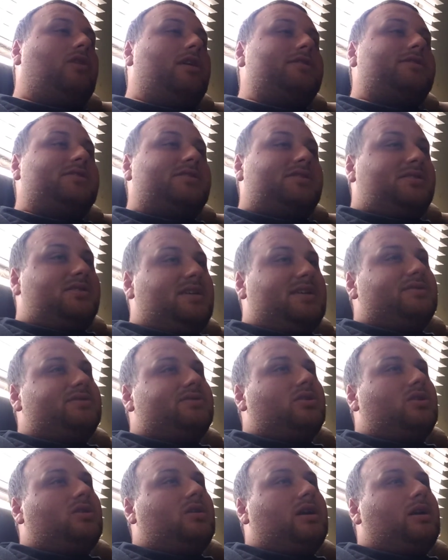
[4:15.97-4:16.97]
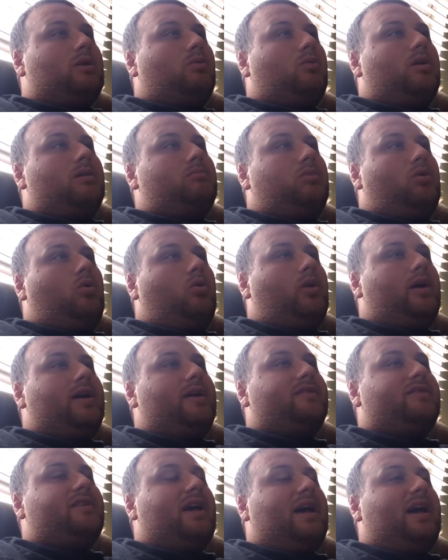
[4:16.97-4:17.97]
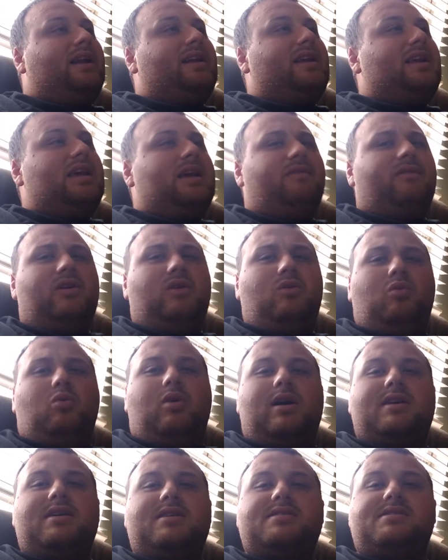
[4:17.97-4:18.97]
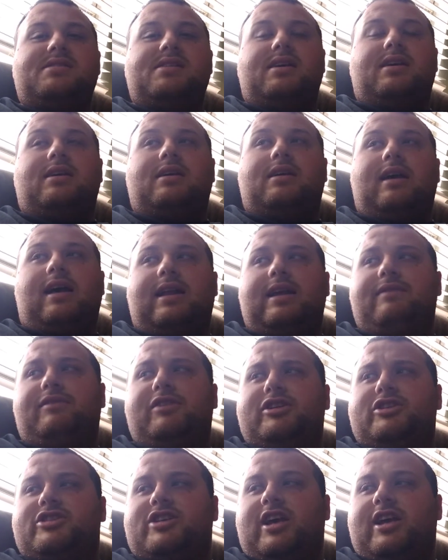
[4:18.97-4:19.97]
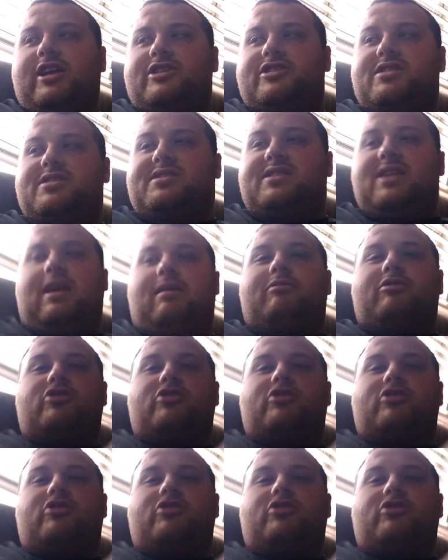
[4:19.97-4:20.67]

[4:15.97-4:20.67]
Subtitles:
Right to Censor at one point, and even changed his name